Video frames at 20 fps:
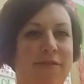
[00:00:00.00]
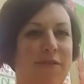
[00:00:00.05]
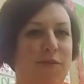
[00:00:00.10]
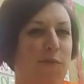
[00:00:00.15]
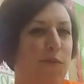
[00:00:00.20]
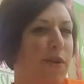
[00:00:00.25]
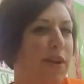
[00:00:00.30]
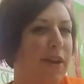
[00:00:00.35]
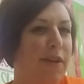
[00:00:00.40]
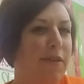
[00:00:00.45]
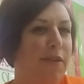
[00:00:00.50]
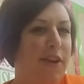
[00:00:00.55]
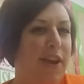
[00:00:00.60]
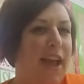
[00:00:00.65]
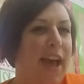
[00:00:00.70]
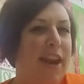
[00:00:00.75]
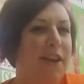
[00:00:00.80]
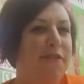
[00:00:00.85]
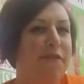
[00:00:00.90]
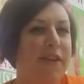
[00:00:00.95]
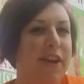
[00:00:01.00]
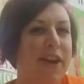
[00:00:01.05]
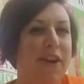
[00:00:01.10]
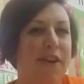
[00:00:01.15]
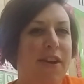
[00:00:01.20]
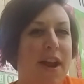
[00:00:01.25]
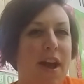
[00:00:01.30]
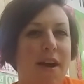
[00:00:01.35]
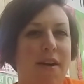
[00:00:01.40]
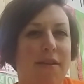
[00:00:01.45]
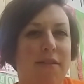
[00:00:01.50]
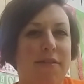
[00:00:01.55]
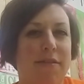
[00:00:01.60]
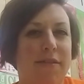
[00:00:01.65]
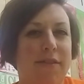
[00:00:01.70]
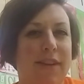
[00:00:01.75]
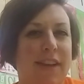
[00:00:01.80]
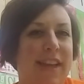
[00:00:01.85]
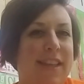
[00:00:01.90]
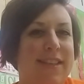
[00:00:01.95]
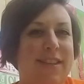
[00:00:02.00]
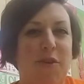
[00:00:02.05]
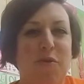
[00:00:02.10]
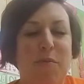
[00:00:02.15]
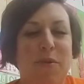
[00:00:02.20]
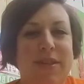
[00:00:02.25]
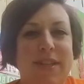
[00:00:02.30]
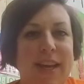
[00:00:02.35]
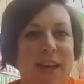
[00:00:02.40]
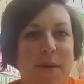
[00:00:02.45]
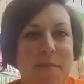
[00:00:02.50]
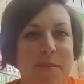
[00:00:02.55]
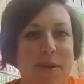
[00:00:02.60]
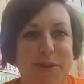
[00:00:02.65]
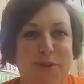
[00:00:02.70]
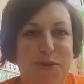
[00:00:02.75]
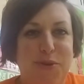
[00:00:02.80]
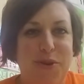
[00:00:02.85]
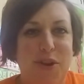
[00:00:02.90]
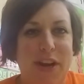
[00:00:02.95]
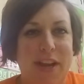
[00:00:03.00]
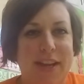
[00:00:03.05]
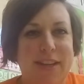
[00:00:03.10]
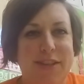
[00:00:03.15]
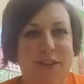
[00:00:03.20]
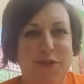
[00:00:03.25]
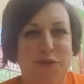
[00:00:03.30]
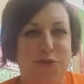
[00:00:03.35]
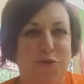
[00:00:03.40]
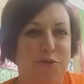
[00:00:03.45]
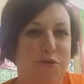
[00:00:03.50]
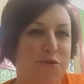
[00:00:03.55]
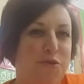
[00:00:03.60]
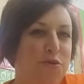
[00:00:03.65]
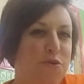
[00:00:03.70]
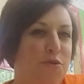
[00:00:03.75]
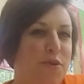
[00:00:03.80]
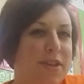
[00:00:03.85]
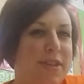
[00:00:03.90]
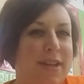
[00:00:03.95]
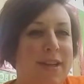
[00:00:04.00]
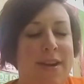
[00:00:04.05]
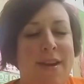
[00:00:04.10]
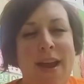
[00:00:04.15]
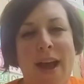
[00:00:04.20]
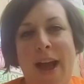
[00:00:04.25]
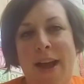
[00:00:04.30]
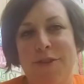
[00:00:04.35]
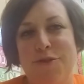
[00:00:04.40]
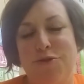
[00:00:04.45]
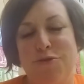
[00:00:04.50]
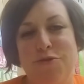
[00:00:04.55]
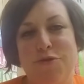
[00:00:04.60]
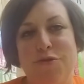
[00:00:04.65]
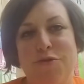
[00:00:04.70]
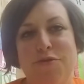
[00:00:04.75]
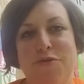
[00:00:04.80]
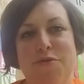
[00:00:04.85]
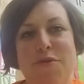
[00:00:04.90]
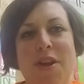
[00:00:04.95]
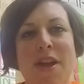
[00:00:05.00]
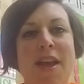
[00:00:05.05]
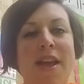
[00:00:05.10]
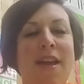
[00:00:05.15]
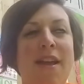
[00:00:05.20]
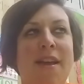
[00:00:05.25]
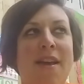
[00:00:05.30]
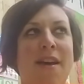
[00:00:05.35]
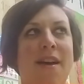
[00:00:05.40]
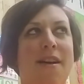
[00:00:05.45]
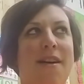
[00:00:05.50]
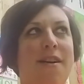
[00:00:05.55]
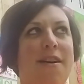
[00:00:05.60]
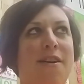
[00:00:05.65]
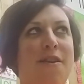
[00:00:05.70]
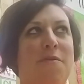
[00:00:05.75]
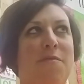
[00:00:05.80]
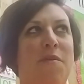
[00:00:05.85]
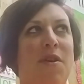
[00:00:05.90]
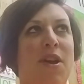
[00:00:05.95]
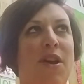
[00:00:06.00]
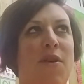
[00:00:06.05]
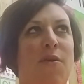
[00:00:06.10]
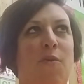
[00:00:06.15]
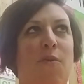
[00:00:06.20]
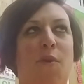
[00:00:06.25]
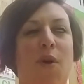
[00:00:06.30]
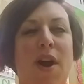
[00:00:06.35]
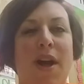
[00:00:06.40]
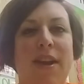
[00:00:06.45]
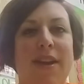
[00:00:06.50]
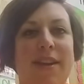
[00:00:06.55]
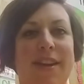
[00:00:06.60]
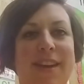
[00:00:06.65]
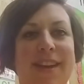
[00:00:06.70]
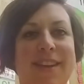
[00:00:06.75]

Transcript: we got to figure it out. It's almost like a mystery. Is it true? Is it not true? What